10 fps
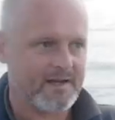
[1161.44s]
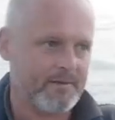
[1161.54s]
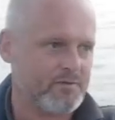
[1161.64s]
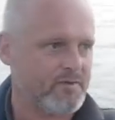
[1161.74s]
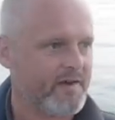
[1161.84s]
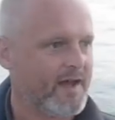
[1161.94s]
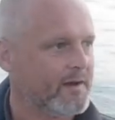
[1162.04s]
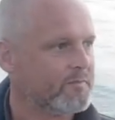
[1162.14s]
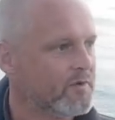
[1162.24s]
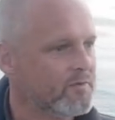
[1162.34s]
then up the River
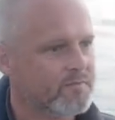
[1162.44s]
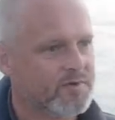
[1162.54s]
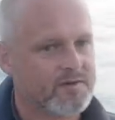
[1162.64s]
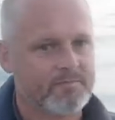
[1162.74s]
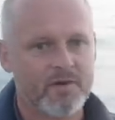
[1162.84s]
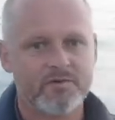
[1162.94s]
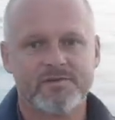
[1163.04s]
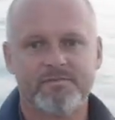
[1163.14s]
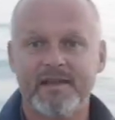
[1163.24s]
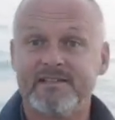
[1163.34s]
Hamble, put the boat
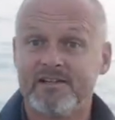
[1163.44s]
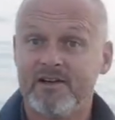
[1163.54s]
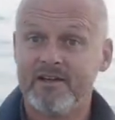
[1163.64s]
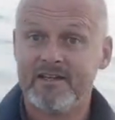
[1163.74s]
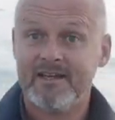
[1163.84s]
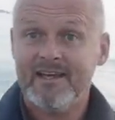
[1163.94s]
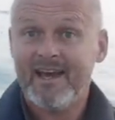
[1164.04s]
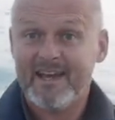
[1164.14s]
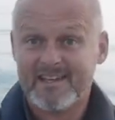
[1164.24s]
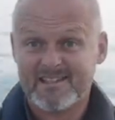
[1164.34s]
to bed tonight.
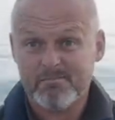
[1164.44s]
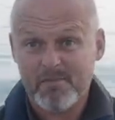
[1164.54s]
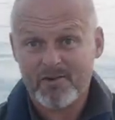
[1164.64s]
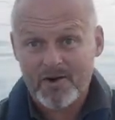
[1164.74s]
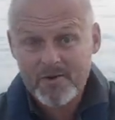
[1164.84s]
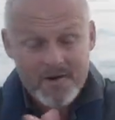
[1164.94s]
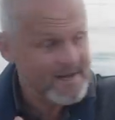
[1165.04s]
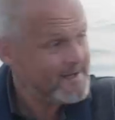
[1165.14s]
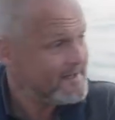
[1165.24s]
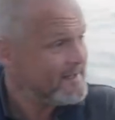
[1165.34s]
And then tomorrow,
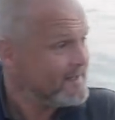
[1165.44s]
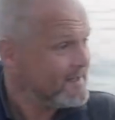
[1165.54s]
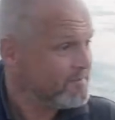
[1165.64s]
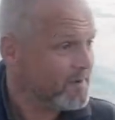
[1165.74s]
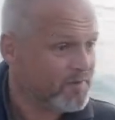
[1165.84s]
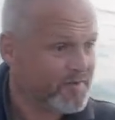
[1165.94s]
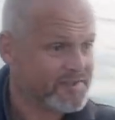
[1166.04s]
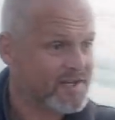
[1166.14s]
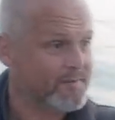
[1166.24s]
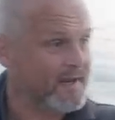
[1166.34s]
my
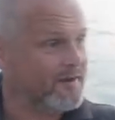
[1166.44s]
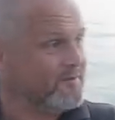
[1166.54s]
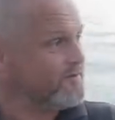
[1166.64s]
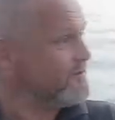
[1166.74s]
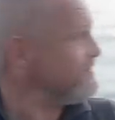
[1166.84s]
brother's coming out for